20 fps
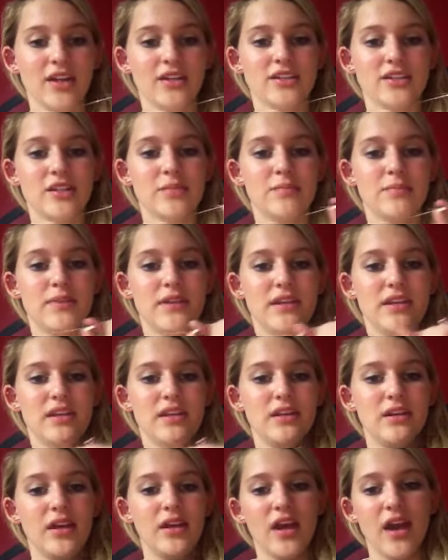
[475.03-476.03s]
to
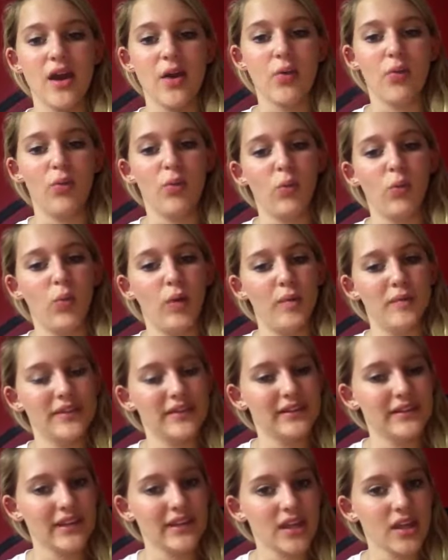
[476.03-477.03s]
be
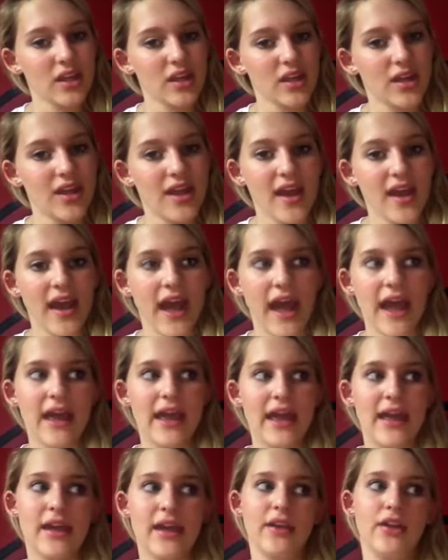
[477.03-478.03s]
womanly.
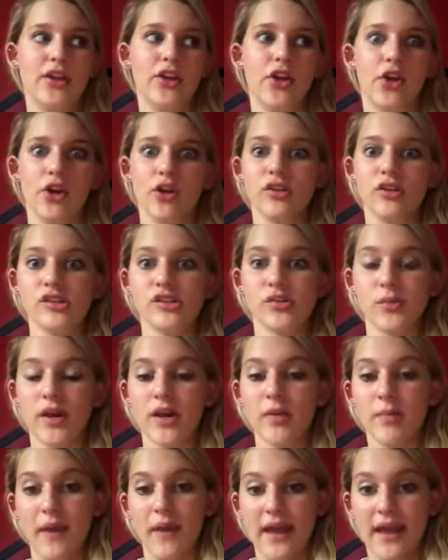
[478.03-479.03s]
And girls
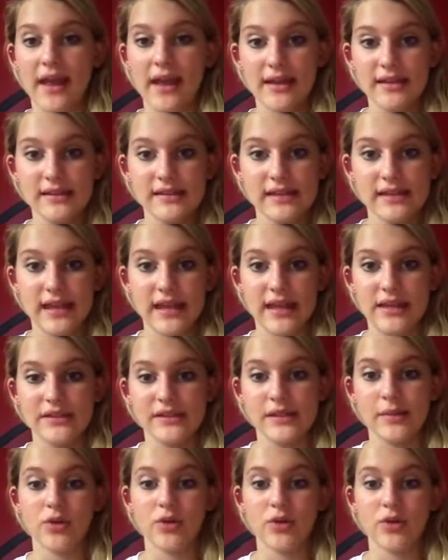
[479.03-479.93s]
wear pants, and some